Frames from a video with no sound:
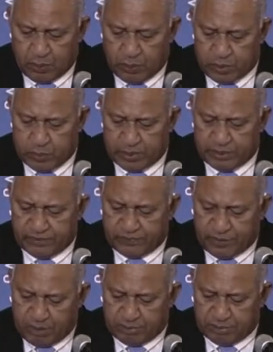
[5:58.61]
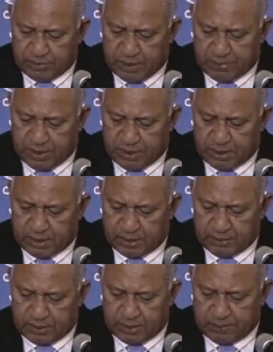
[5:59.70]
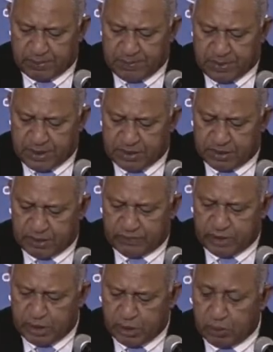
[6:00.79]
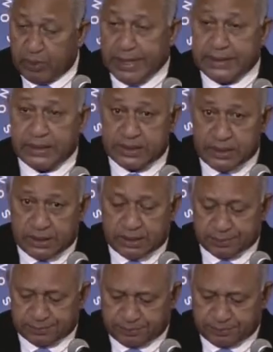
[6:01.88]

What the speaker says: which will inform the preparation of the new NDC.